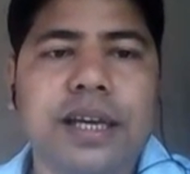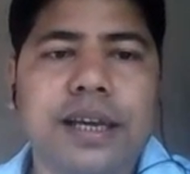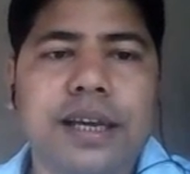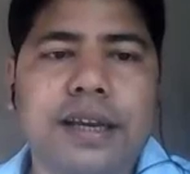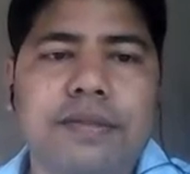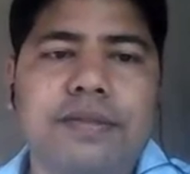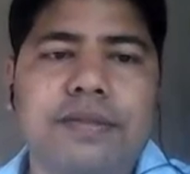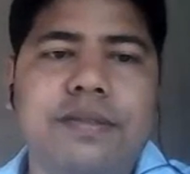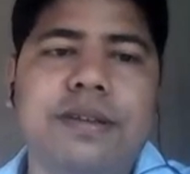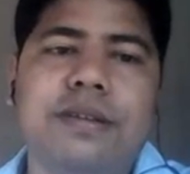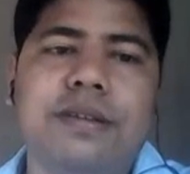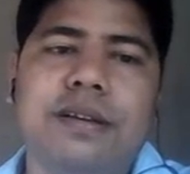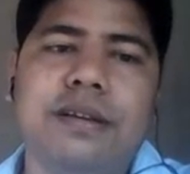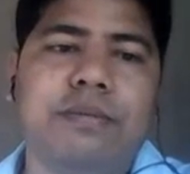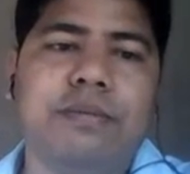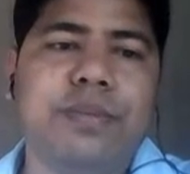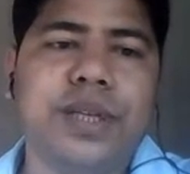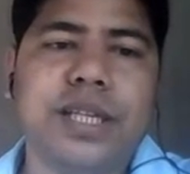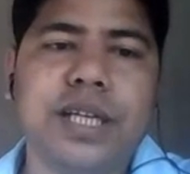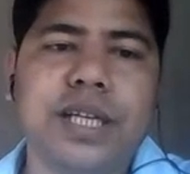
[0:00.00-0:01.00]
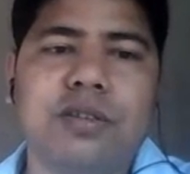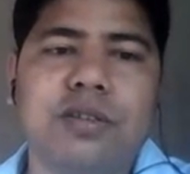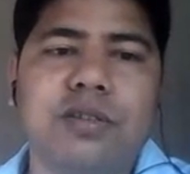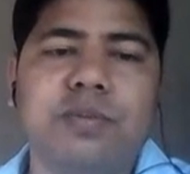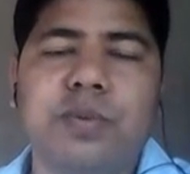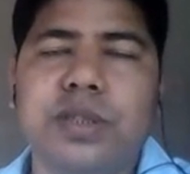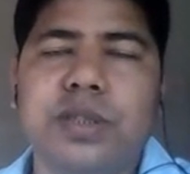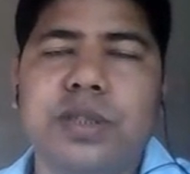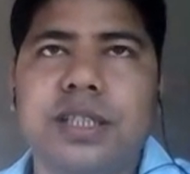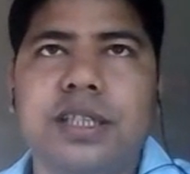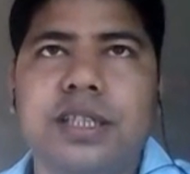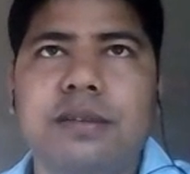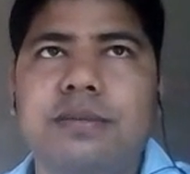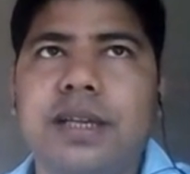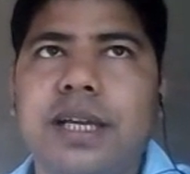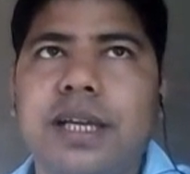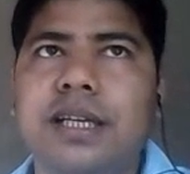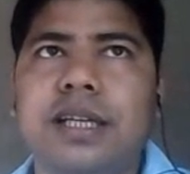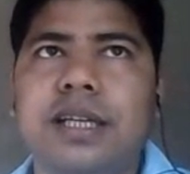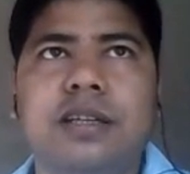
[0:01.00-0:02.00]
If beta 2
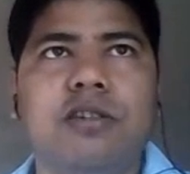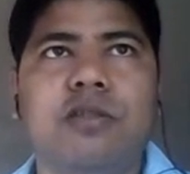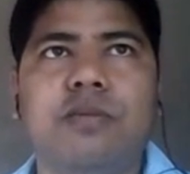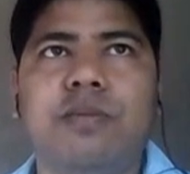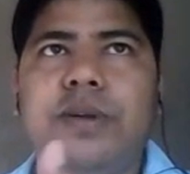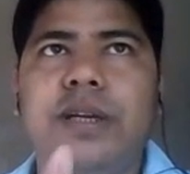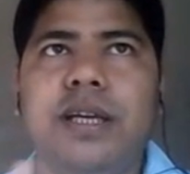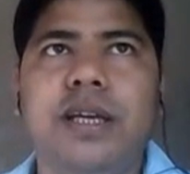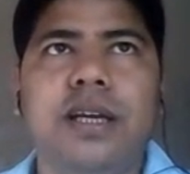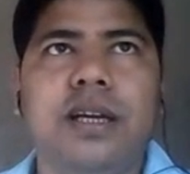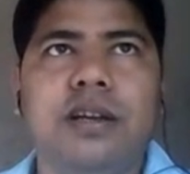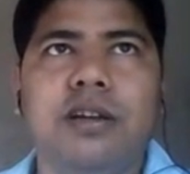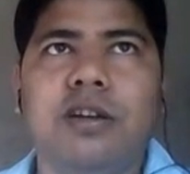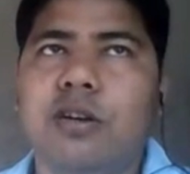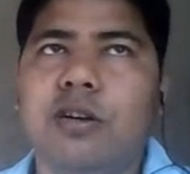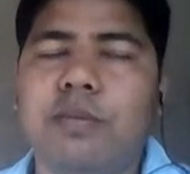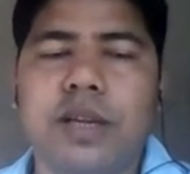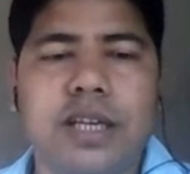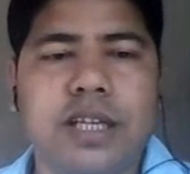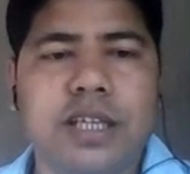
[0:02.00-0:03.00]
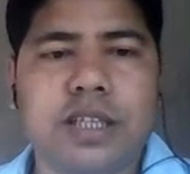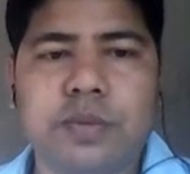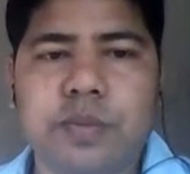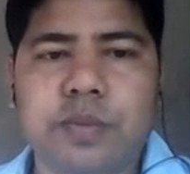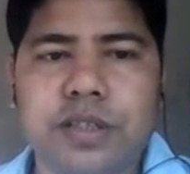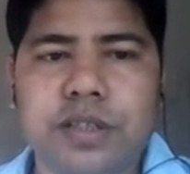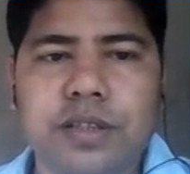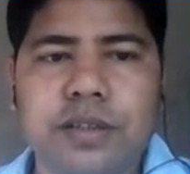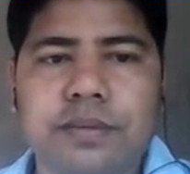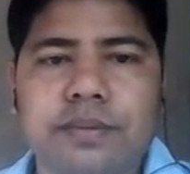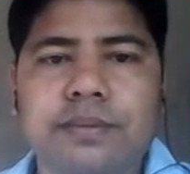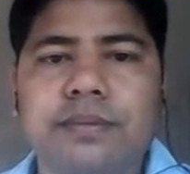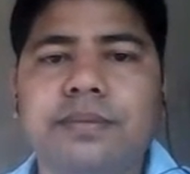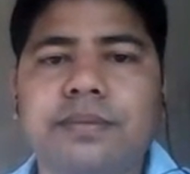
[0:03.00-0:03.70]
positive, then it will be normal dispersion,